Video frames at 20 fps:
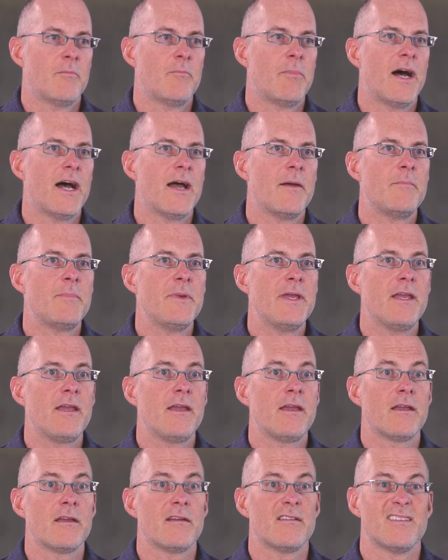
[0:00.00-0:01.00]
By
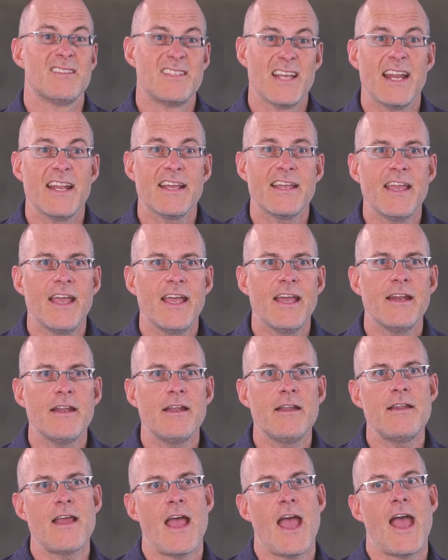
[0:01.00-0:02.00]
being
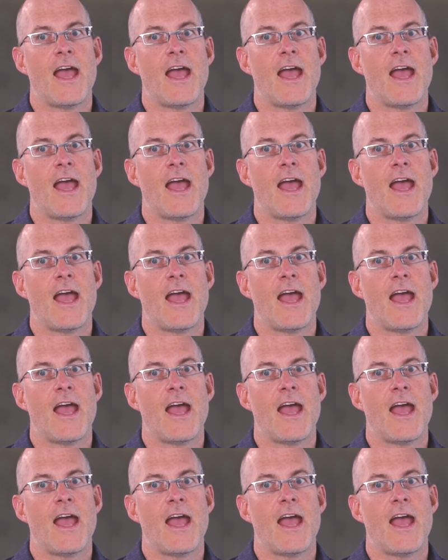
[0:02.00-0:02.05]
dedicated